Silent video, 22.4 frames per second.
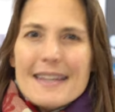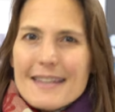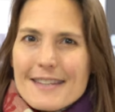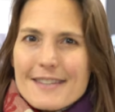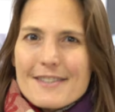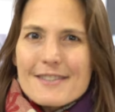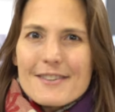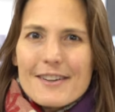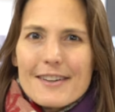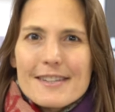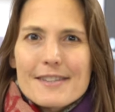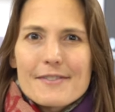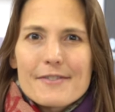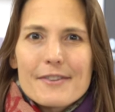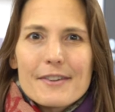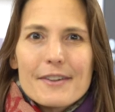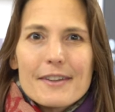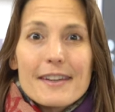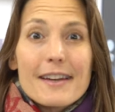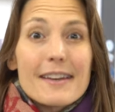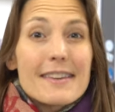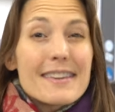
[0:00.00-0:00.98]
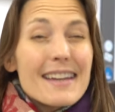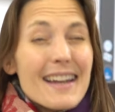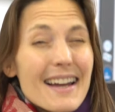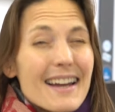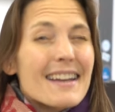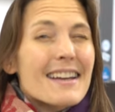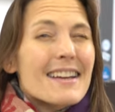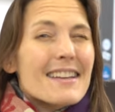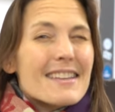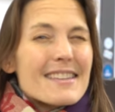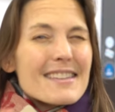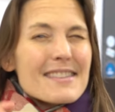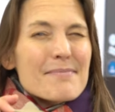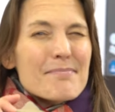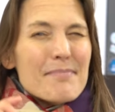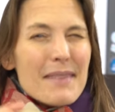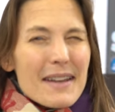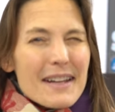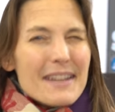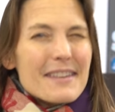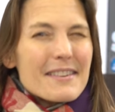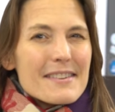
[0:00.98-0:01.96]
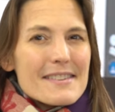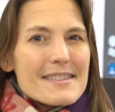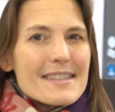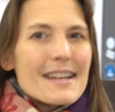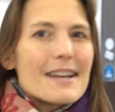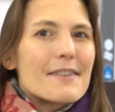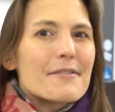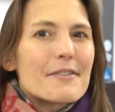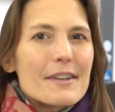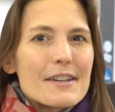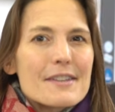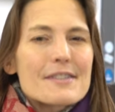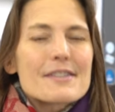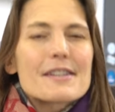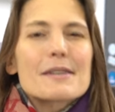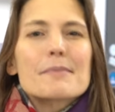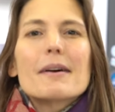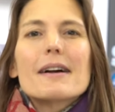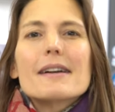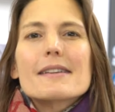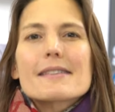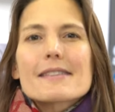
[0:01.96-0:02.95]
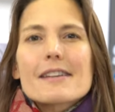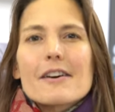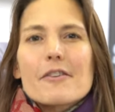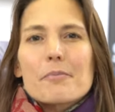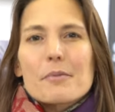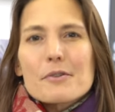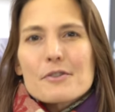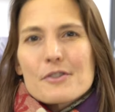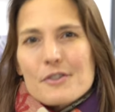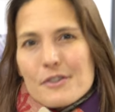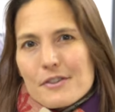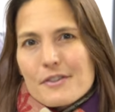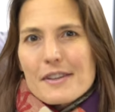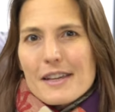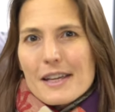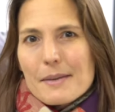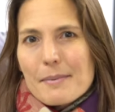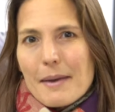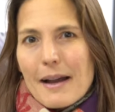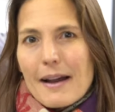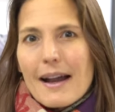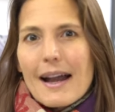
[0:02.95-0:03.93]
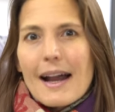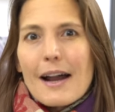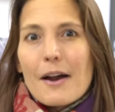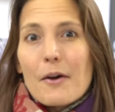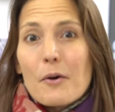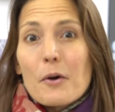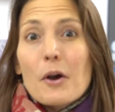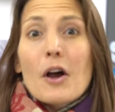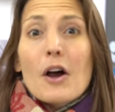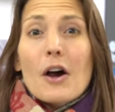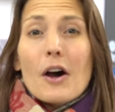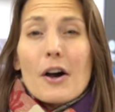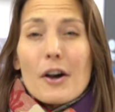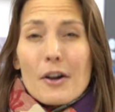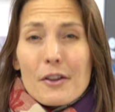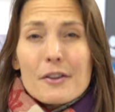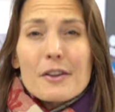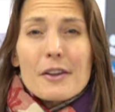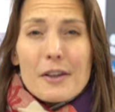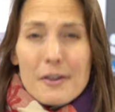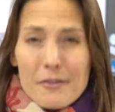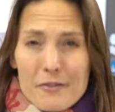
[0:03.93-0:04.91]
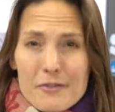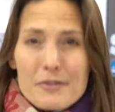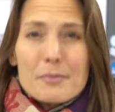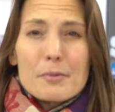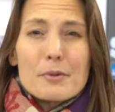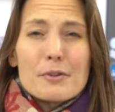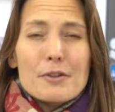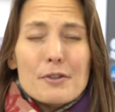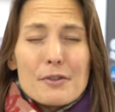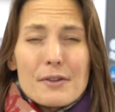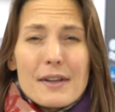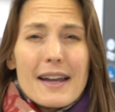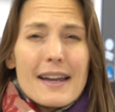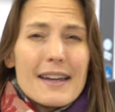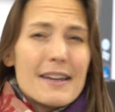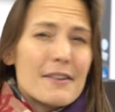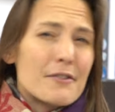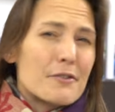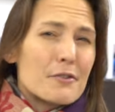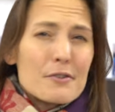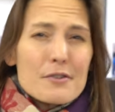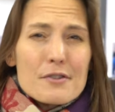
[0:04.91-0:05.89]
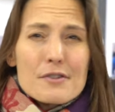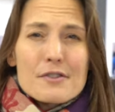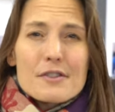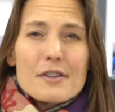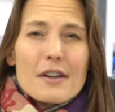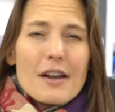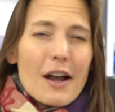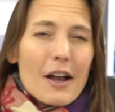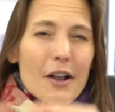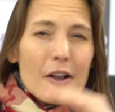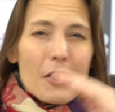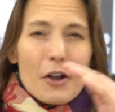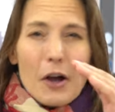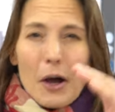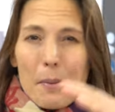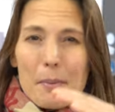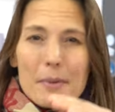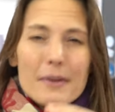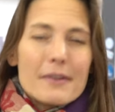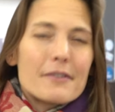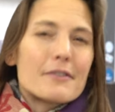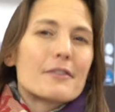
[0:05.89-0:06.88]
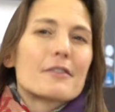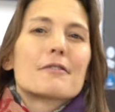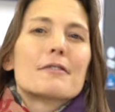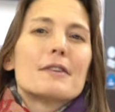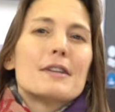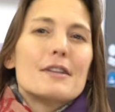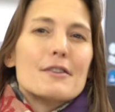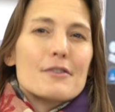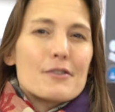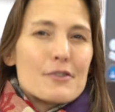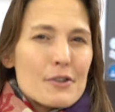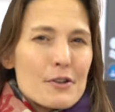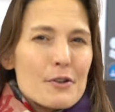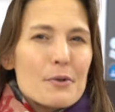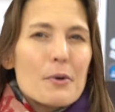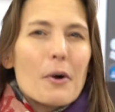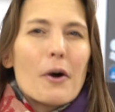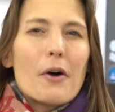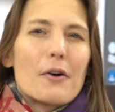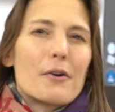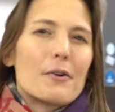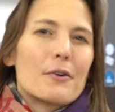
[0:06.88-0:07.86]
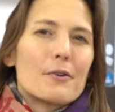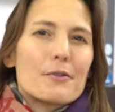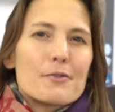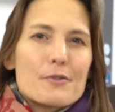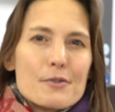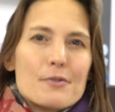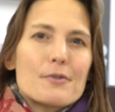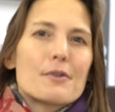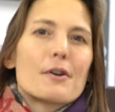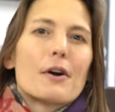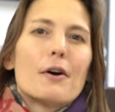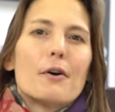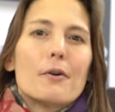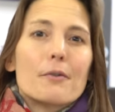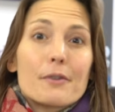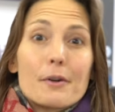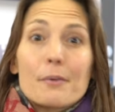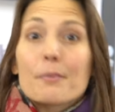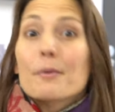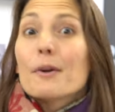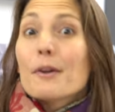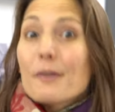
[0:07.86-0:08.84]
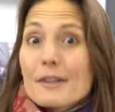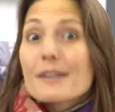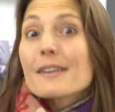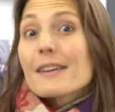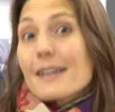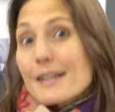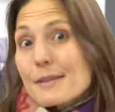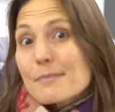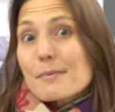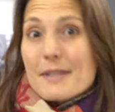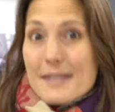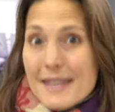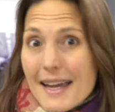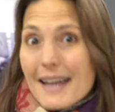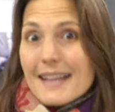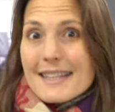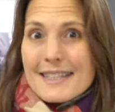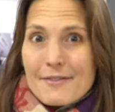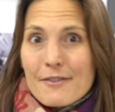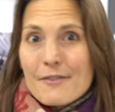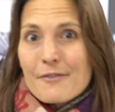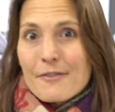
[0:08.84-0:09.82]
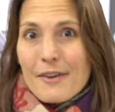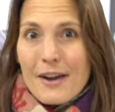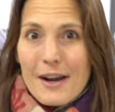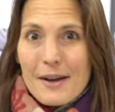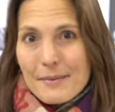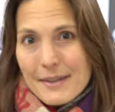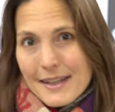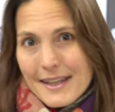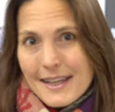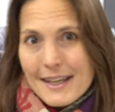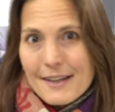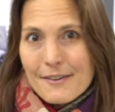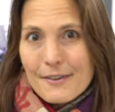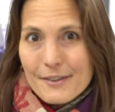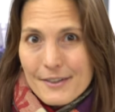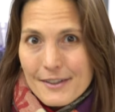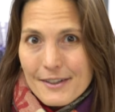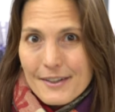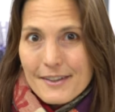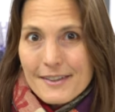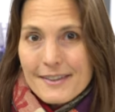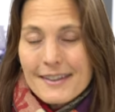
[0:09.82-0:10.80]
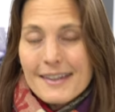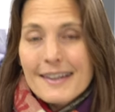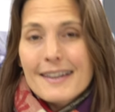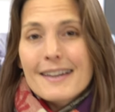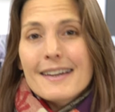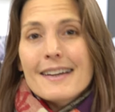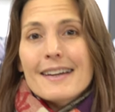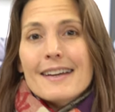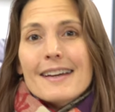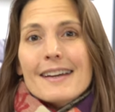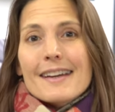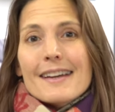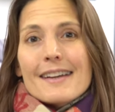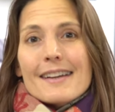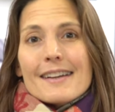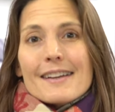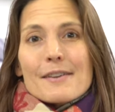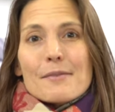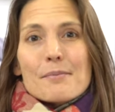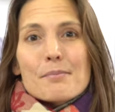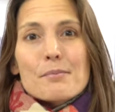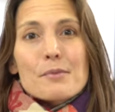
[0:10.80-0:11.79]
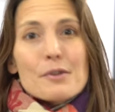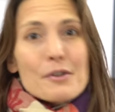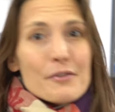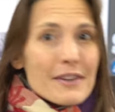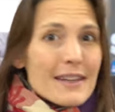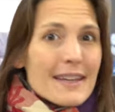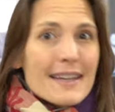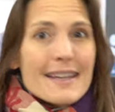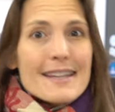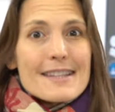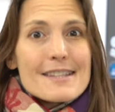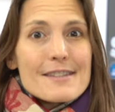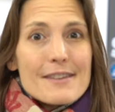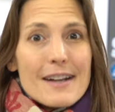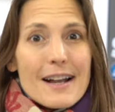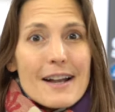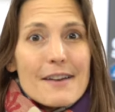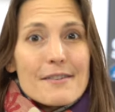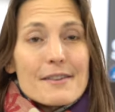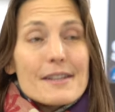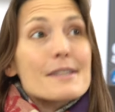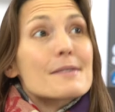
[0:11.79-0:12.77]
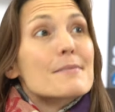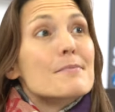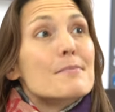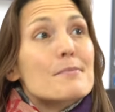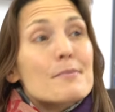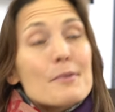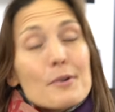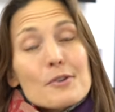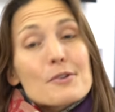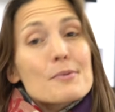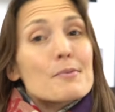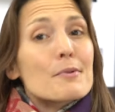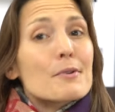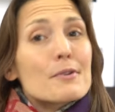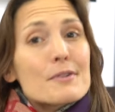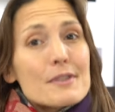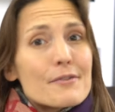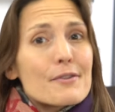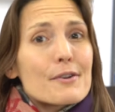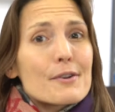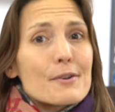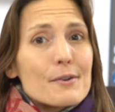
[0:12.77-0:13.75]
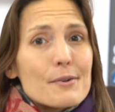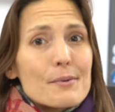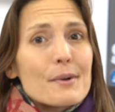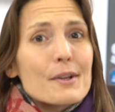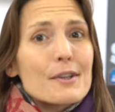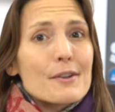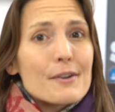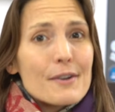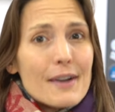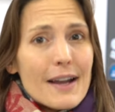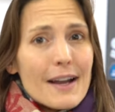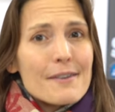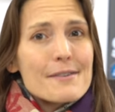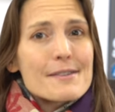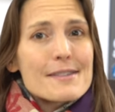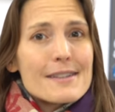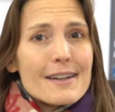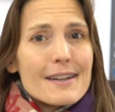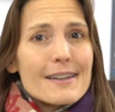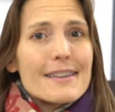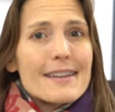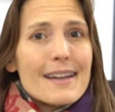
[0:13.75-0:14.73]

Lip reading: heat transfer. Now that may not sound very interesting by itself, but just think about how uncomfortable you get if you're just a couple of degrees too hot or too cold. And we're in a nice protective environment here on Earth. Moving heat around is much more difficult when you're outside